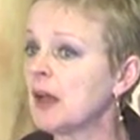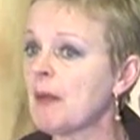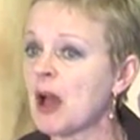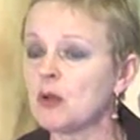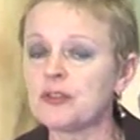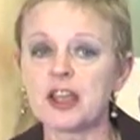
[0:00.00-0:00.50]

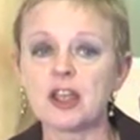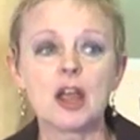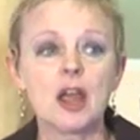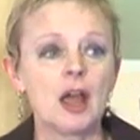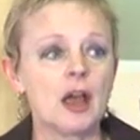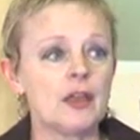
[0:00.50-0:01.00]
out there,
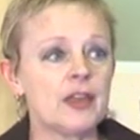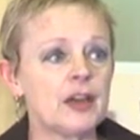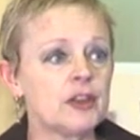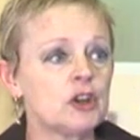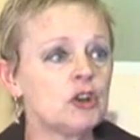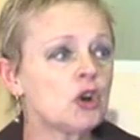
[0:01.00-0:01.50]

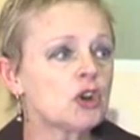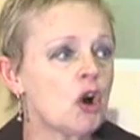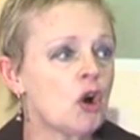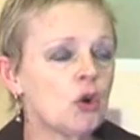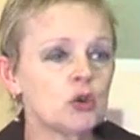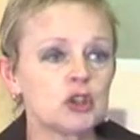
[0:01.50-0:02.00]
that they're not
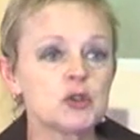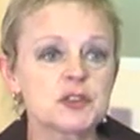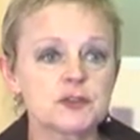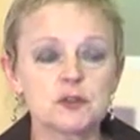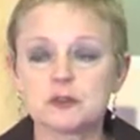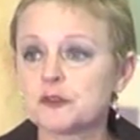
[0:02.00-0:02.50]
all
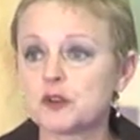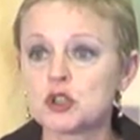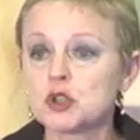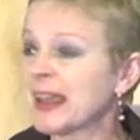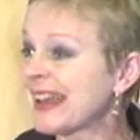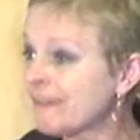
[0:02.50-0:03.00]
useful for
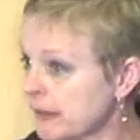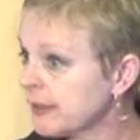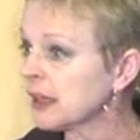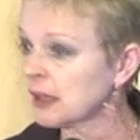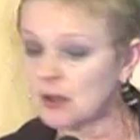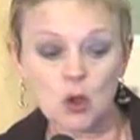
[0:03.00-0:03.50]
doing
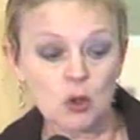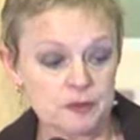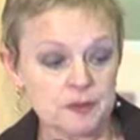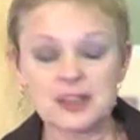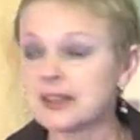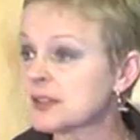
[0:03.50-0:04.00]
everything, all of
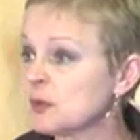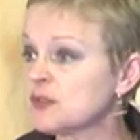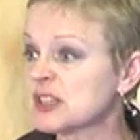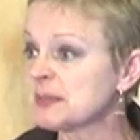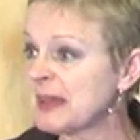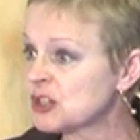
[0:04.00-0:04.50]
the things that we've
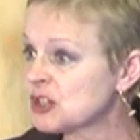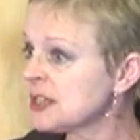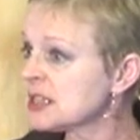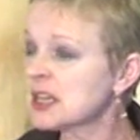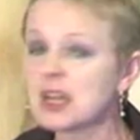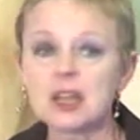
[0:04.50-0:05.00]
just mentioned,